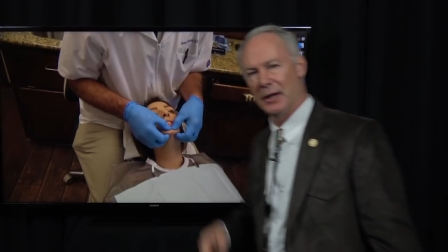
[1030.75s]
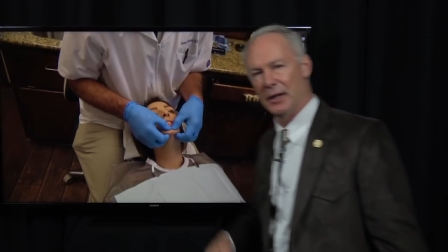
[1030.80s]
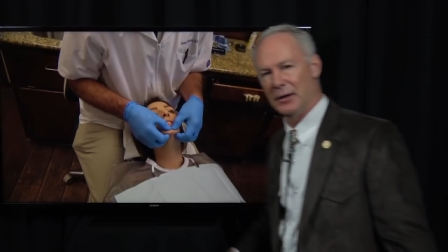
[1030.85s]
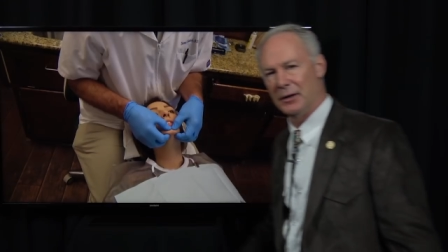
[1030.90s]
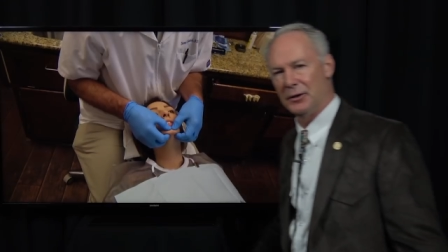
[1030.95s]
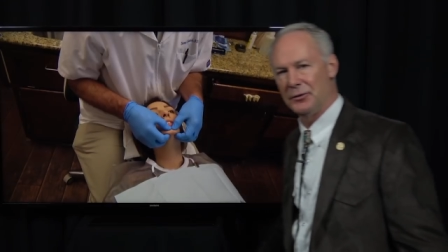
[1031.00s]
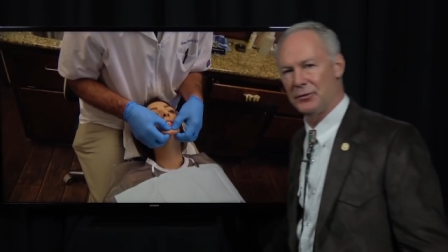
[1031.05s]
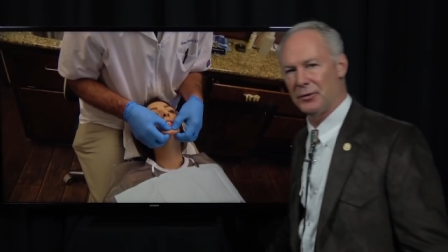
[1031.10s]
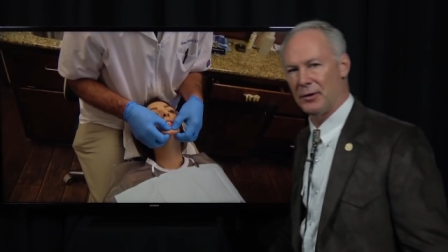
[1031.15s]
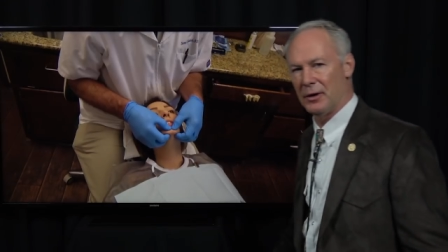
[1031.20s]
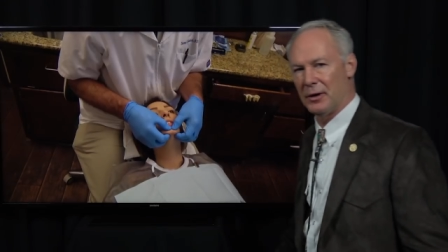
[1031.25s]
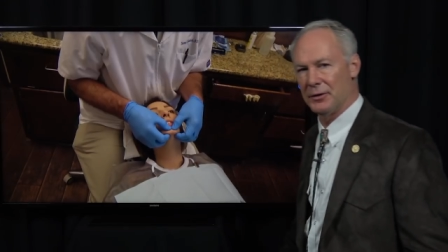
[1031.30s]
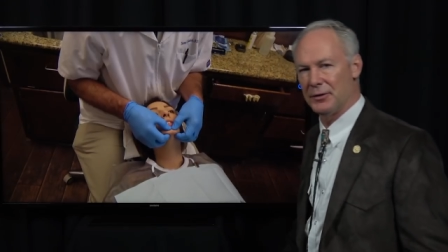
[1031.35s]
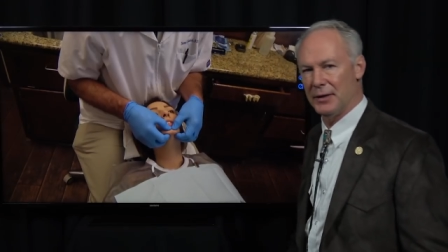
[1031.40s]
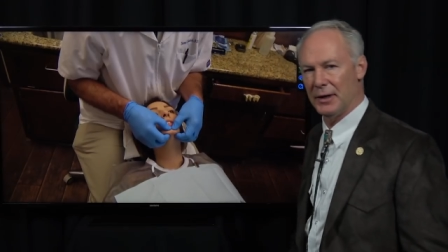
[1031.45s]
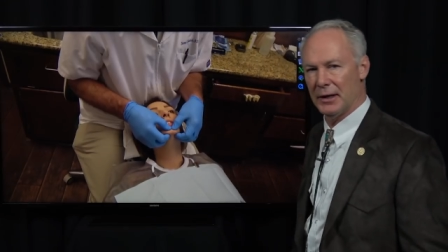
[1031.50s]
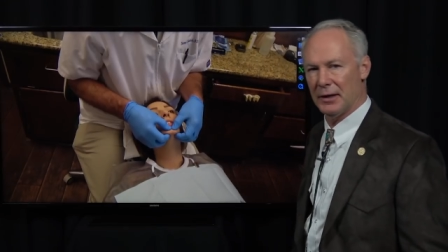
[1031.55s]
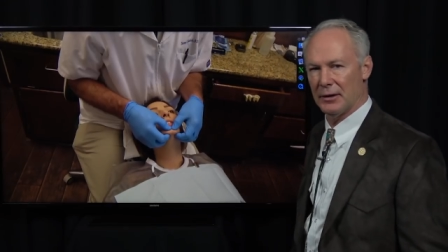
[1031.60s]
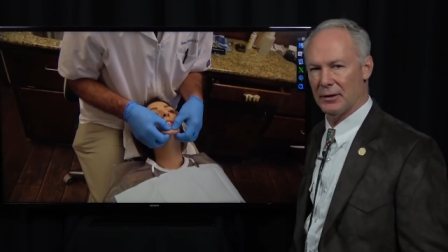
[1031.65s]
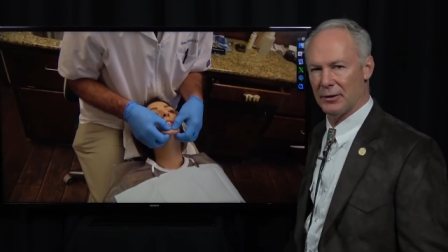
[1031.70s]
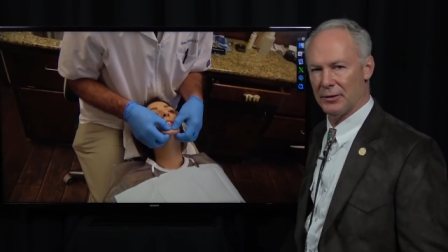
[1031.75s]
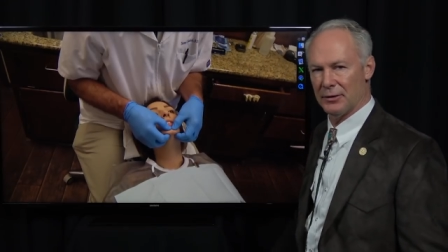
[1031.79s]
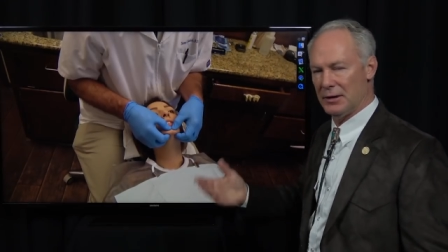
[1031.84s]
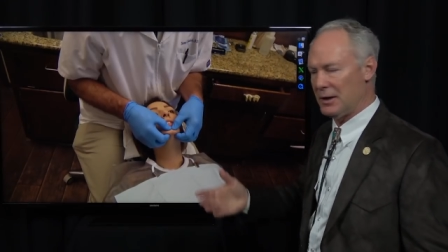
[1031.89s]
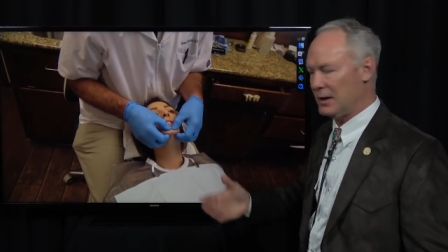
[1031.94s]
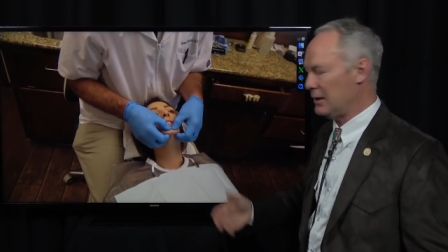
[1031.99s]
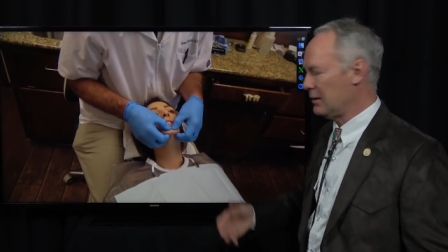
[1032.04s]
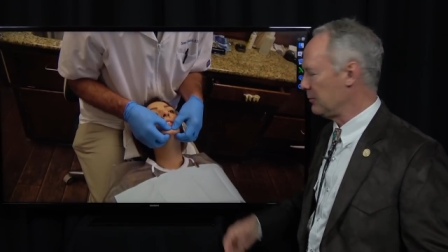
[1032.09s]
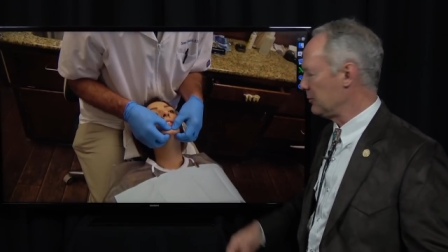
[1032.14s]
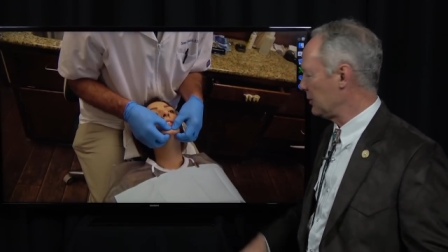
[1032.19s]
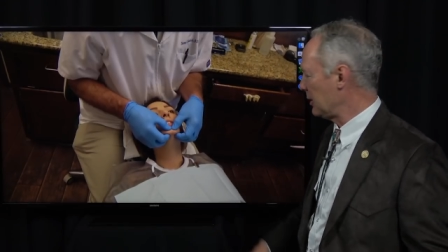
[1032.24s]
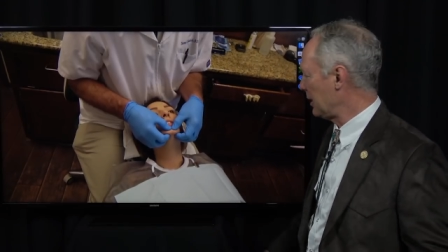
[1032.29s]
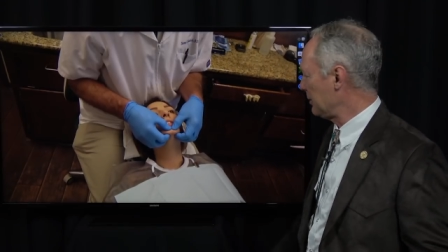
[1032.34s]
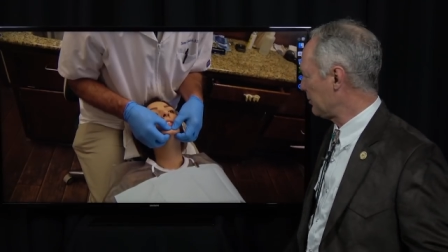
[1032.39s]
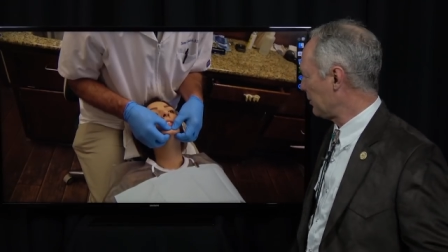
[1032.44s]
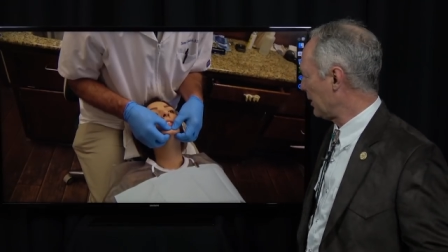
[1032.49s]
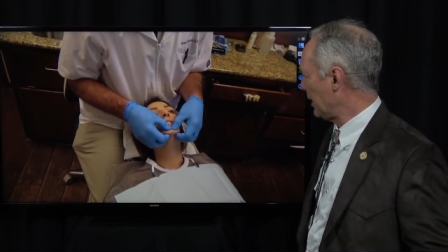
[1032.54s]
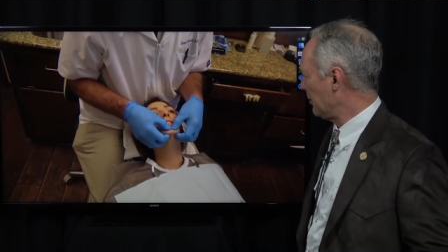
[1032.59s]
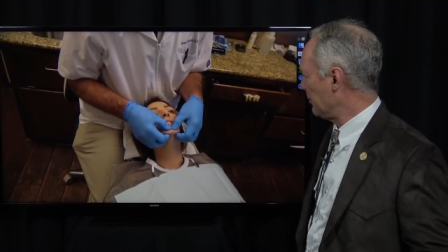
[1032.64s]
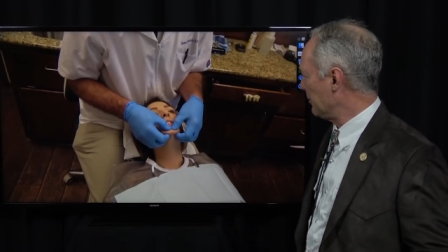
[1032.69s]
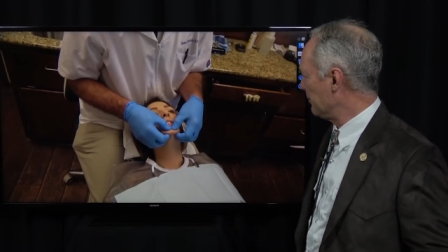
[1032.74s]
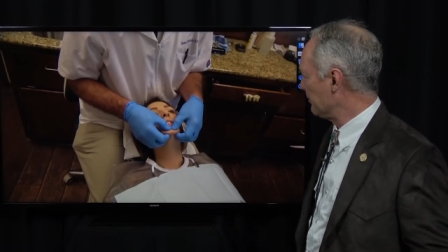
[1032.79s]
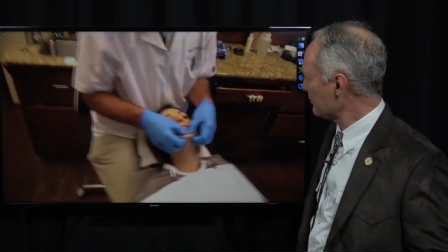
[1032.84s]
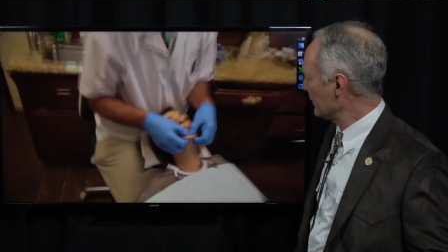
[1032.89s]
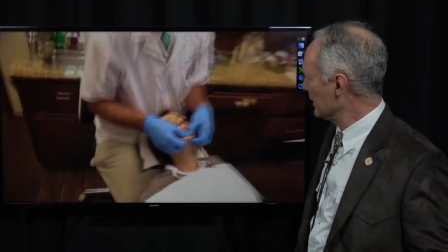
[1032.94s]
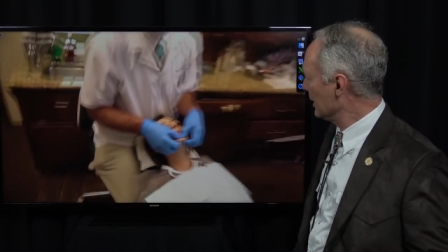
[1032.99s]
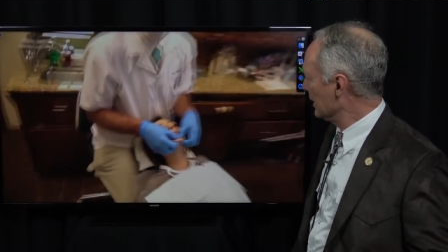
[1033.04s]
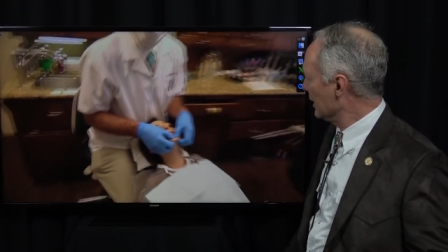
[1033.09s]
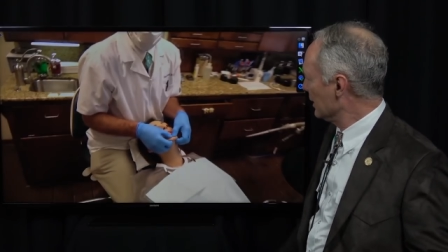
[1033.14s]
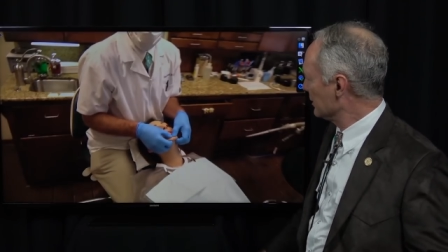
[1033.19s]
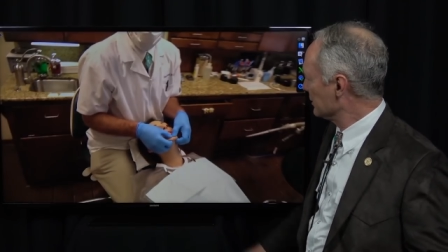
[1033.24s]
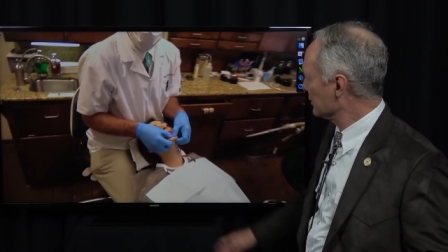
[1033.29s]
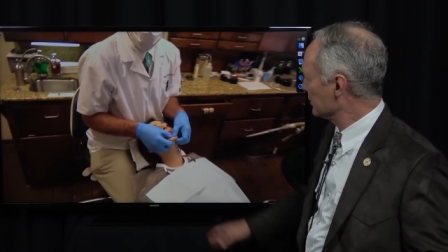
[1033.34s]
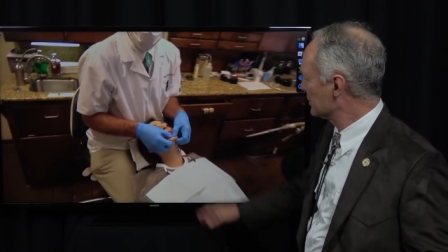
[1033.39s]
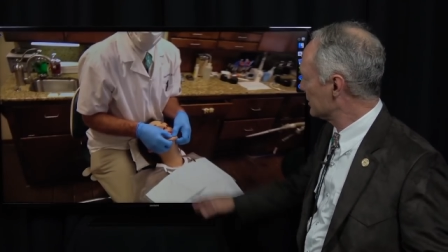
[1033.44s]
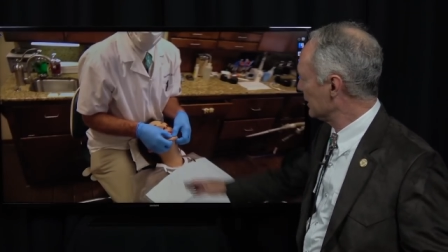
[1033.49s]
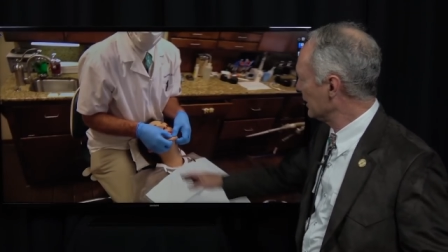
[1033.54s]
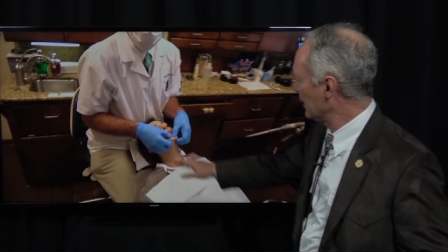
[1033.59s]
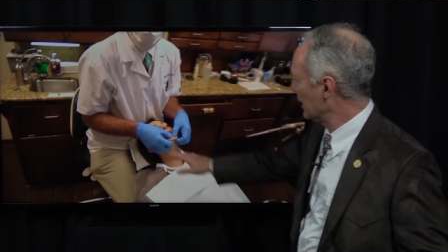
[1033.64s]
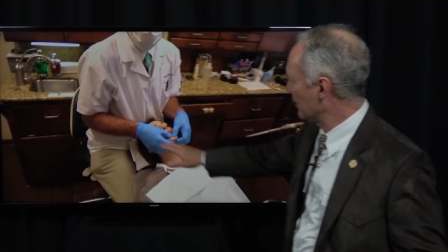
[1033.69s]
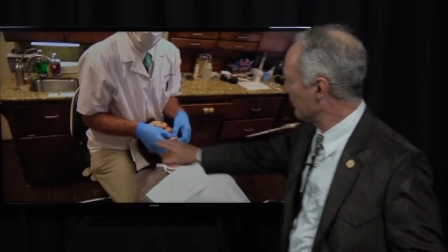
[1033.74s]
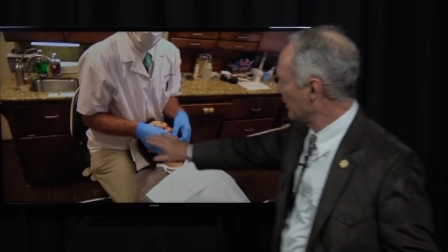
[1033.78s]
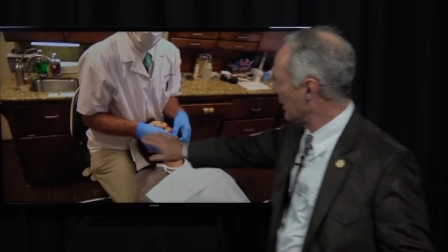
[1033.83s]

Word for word: an intra-articular TMJ problem. So see how